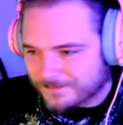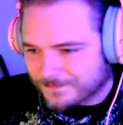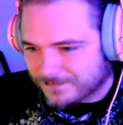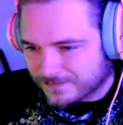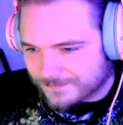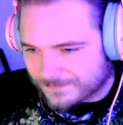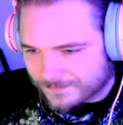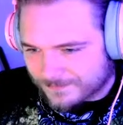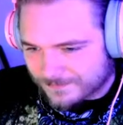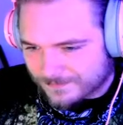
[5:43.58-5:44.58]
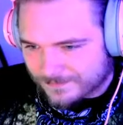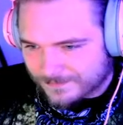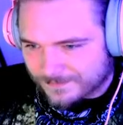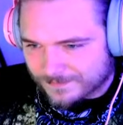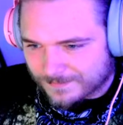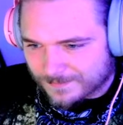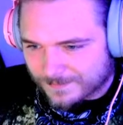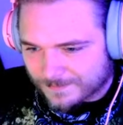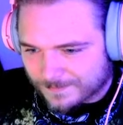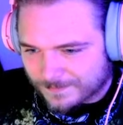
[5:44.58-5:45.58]

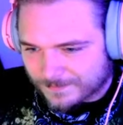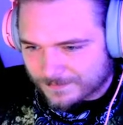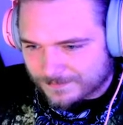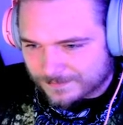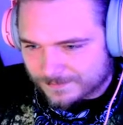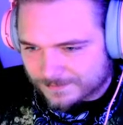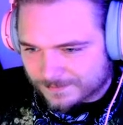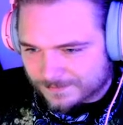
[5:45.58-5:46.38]
Nobody speaks.